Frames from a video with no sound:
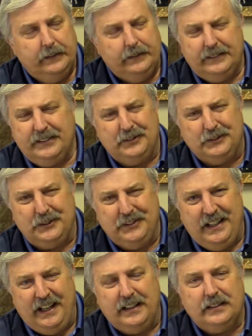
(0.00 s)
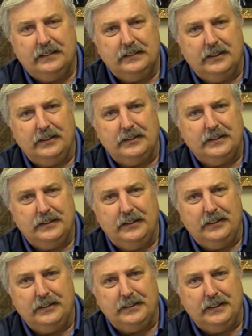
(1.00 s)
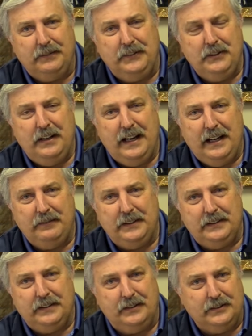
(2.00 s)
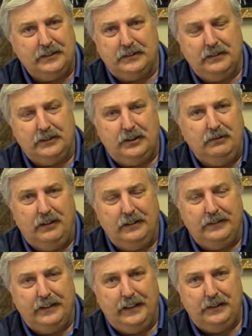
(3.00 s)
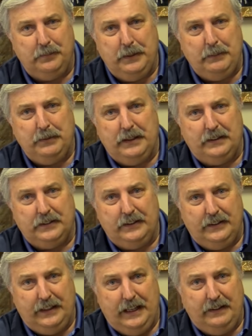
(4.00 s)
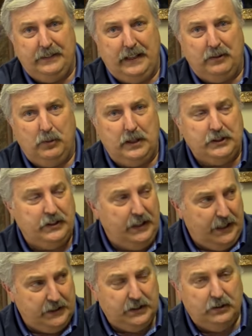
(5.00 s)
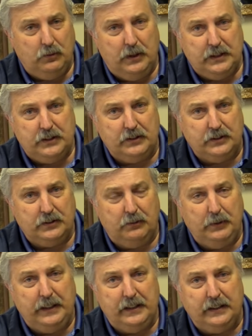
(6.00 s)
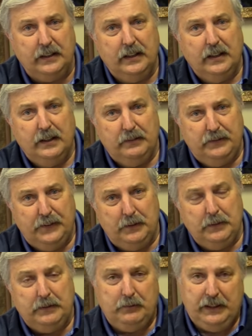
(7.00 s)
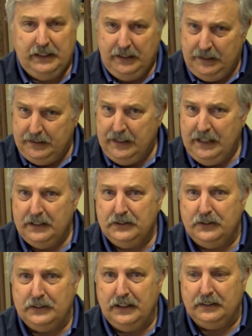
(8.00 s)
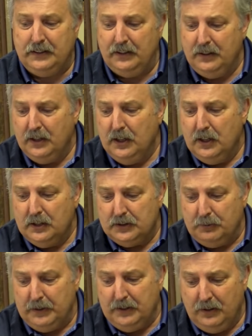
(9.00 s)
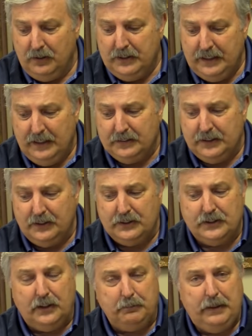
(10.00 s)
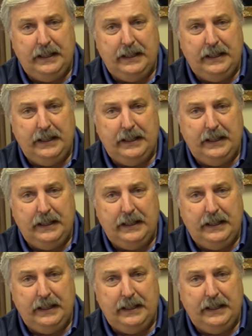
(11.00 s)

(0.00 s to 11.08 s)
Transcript: Uh, don't do that. There's there's if you have it, there's 200 other people out there that have that question. Ask the question so we can film it, we can get the answers out there, so we can all get out there and start